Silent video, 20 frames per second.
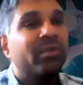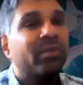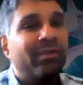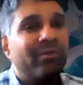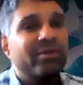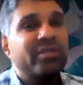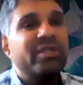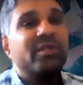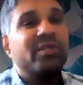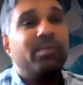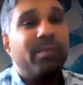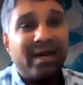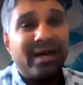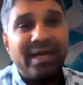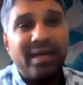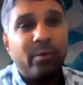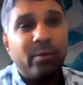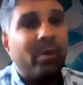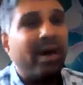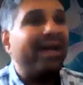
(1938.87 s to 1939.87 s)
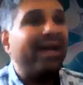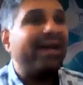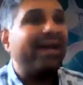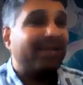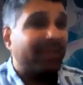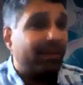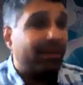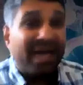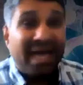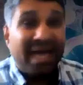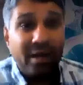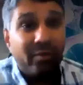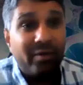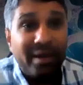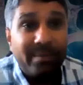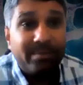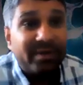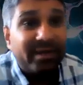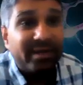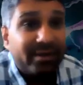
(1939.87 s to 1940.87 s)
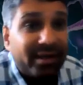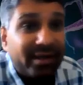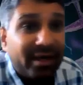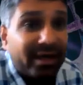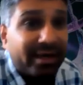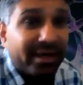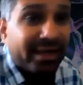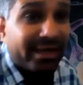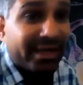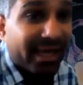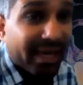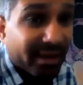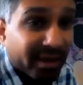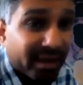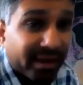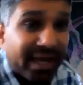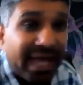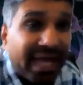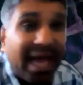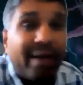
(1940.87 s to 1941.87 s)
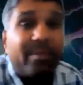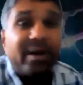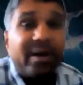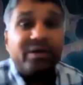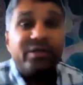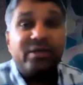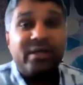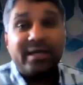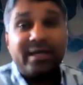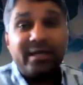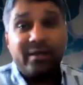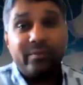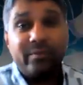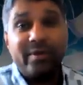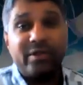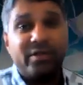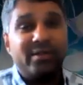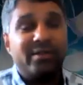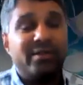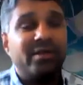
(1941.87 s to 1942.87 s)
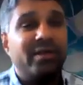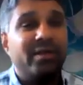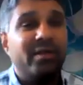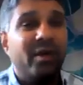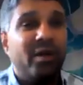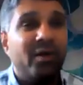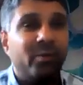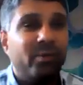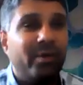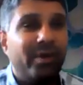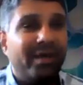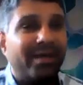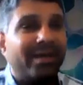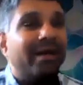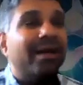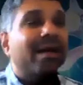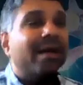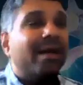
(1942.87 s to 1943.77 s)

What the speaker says: which is partly why, like, the balovaptan drug and the other GABAergic interventions did not work.